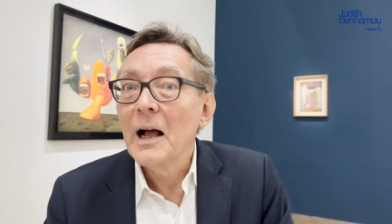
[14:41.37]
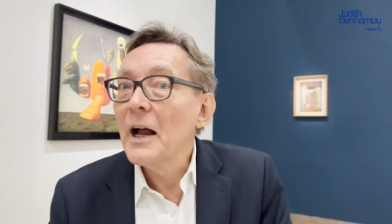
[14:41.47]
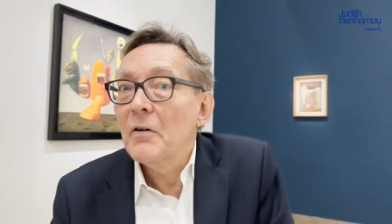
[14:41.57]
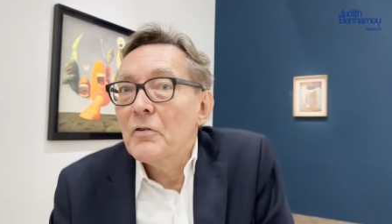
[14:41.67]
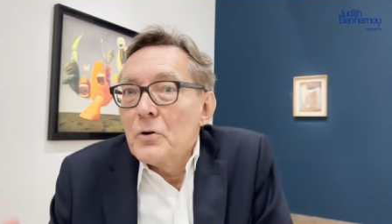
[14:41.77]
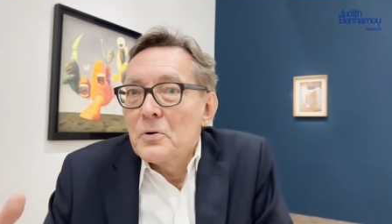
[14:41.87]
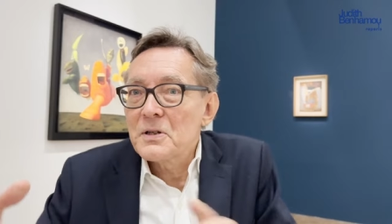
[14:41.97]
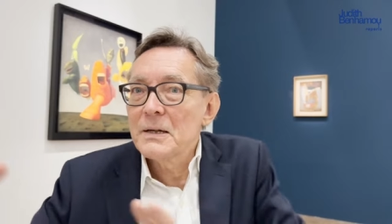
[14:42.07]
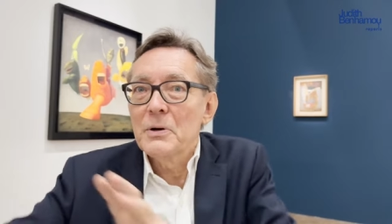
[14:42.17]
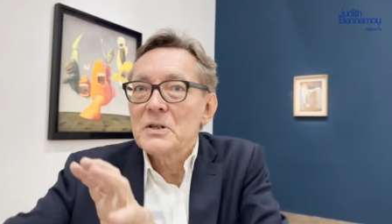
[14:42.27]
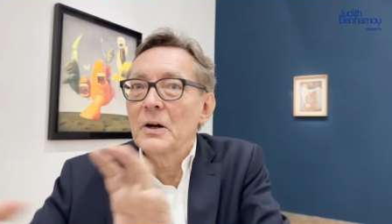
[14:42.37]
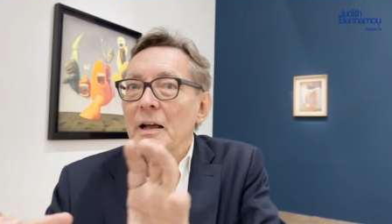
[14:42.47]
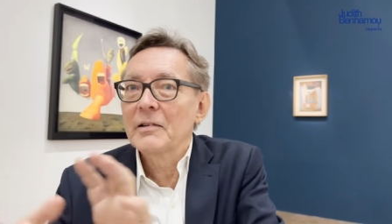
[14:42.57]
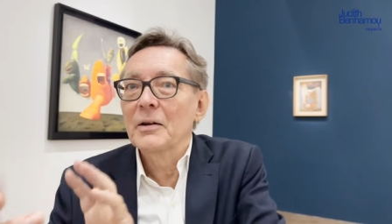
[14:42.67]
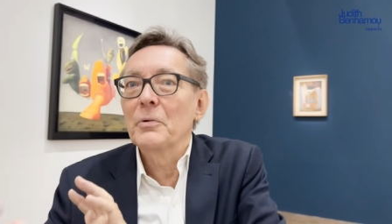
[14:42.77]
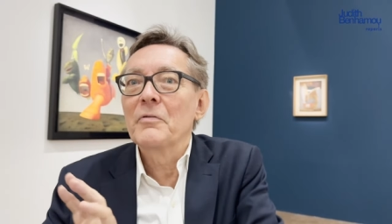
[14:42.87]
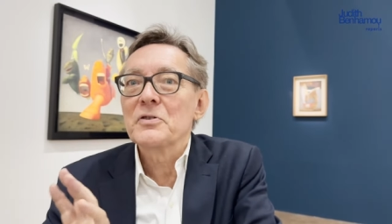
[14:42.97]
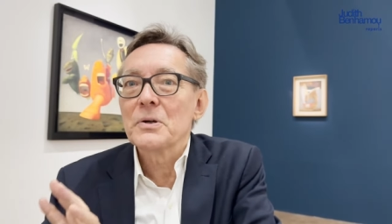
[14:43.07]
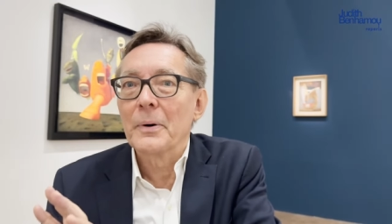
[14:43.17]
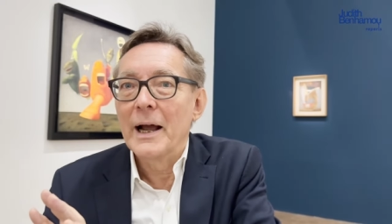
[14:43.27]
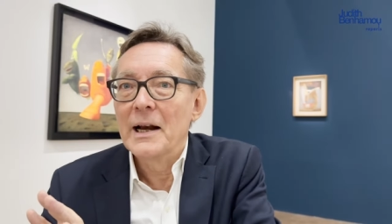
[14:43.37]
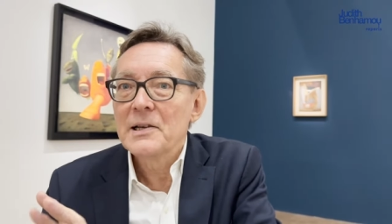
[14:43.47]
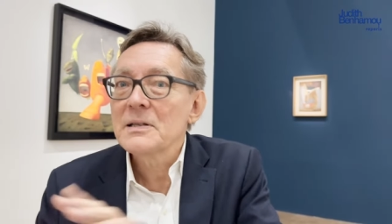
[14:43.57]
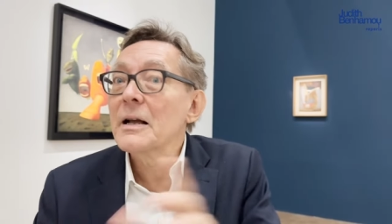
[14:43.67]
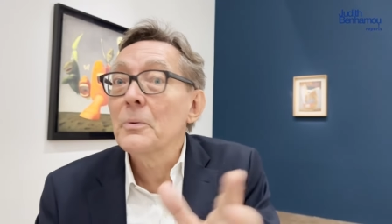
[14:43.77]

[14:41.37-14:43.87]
And of course, he was connected with the Surrealists,